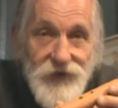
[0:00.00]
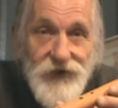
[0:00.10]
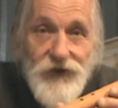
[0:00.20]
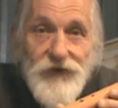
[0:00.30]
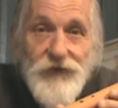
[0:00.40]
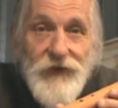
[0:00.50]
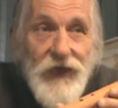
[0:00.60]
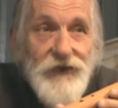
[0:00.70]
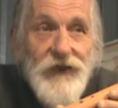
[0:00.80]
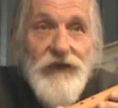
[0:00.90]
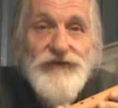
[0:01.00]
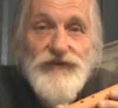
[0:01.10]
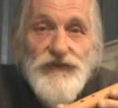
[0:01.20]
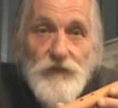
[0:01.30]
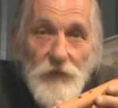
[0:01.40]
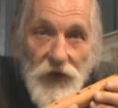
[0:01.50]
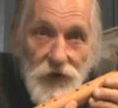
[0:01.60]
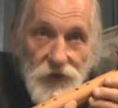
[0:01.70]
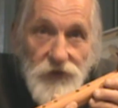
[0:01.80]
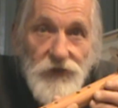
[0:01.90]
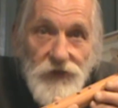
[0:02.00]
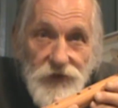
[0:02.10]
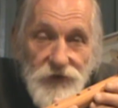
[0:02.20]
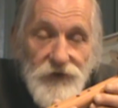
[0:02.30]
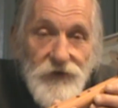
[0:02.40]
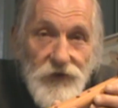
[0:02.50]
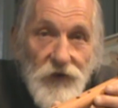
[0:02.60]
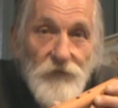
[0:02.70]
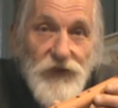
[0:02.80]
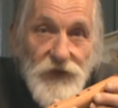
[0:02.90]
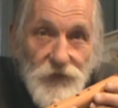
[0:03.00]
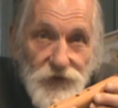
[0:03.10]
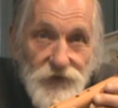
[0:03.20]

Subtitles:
It can create a spell on people.